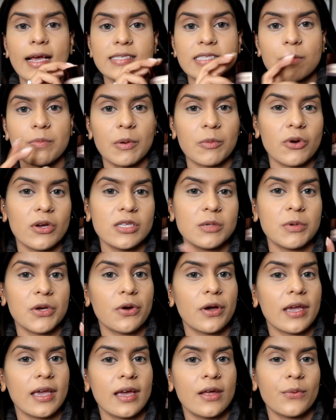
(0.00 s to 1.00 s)
Next up, I'm going to be
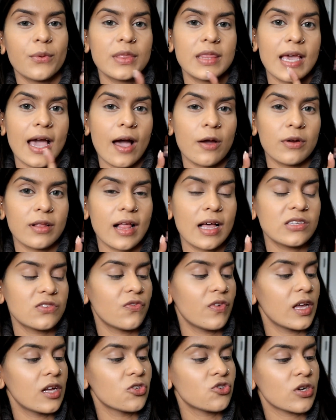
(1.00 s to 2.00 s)
going in with the
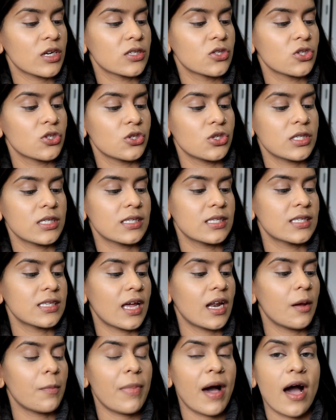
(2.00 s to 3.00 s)
Hourglass Veil Translucent
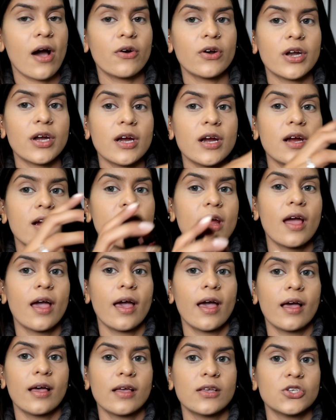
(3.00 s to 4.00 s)
Setting Powder,
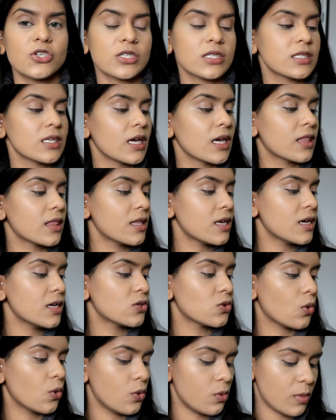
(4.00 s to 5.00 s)
just like
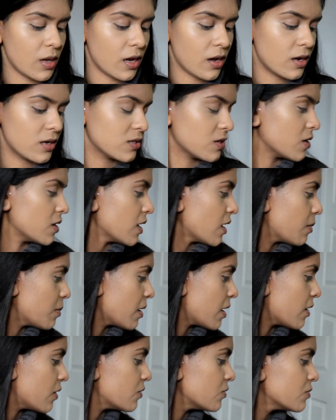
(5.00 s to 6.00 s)
this. Oh my god, it's already
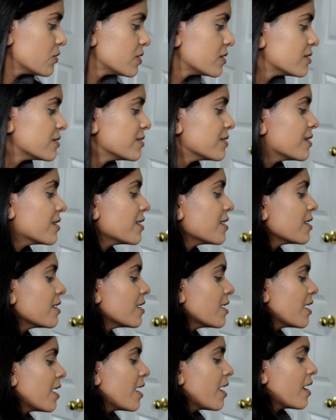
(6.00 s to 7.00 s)
coming out.
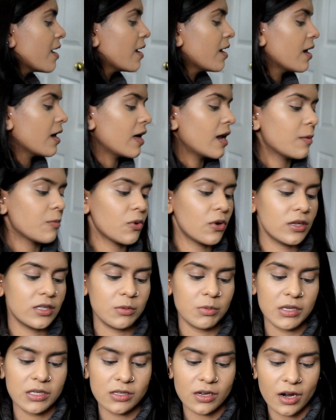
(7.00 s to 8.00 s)
And I'm going
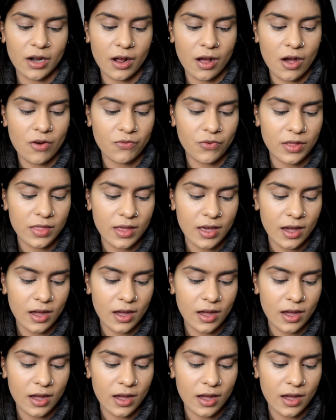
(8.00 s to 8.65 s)
to be starting off with